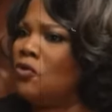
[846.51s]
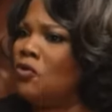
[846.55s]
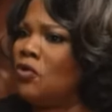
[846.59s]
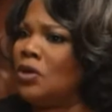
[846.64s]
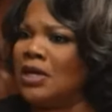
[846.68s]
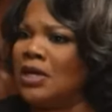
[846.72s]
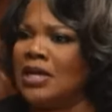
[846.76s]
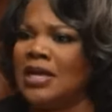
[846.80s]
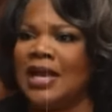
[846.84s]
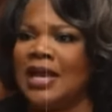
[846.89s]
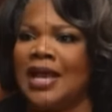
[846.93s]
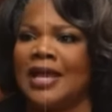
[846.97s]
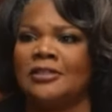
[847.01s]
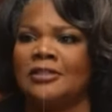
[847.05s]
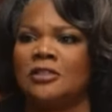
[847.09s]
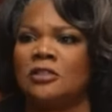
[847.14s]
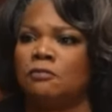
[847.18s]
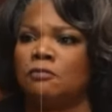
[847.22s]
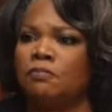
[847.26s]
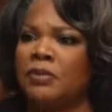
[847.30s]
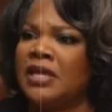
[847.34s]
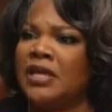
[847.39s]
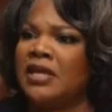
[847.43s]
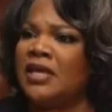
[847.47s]
come on here
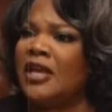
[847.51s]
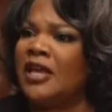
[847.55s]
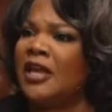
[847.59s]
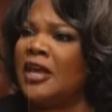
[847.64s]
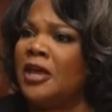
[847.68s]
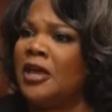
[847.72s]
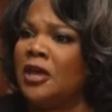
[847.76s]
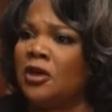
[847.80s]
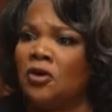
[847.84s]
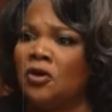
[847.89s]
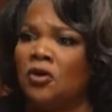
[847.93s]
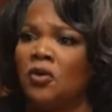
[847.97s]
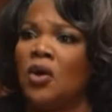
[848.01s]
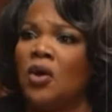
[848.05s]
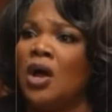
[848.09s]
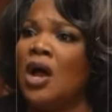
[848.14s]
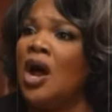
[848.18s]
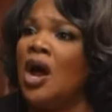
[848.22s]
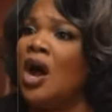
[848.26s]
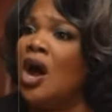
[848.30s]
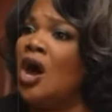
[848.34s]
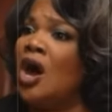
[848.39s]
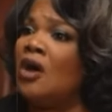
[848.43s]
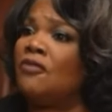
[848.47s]
and speak
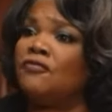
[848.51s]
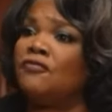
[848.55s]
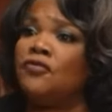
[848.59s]
ill